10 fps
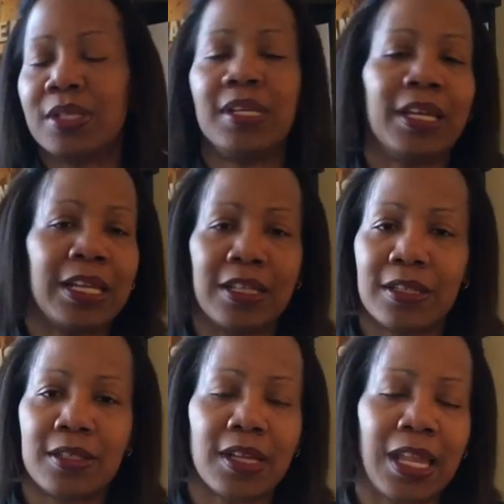getting into
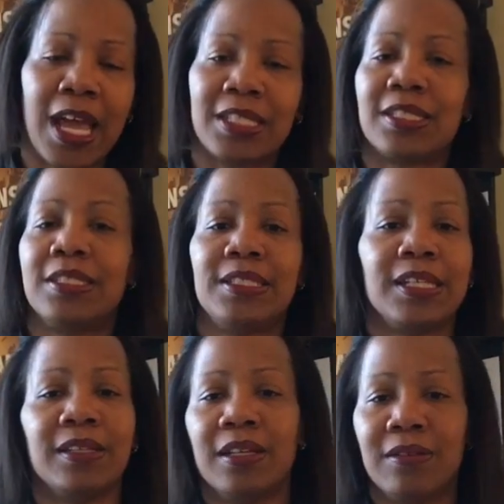classes
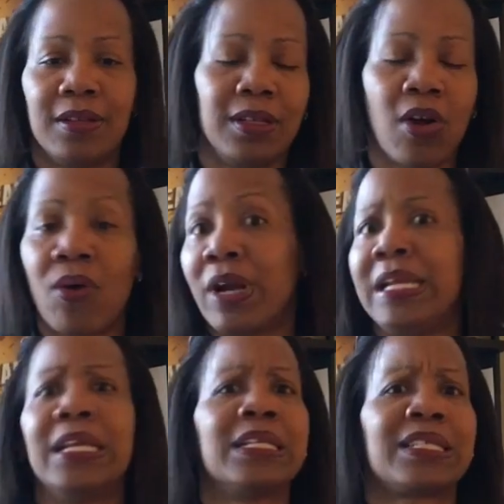and already
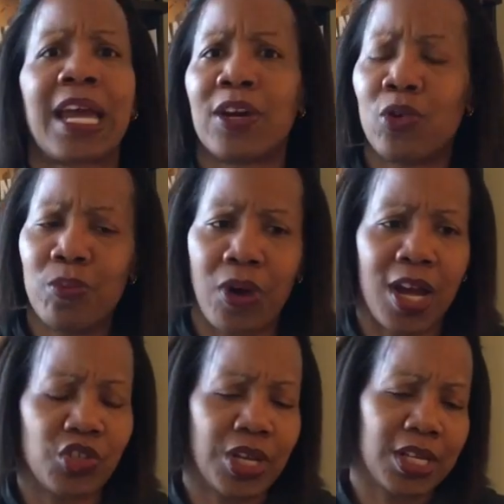getting assigned group
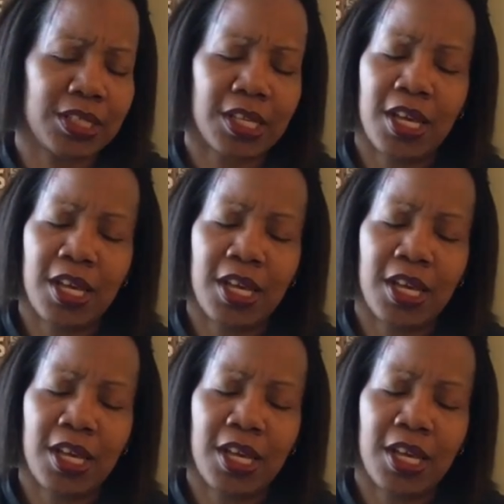projects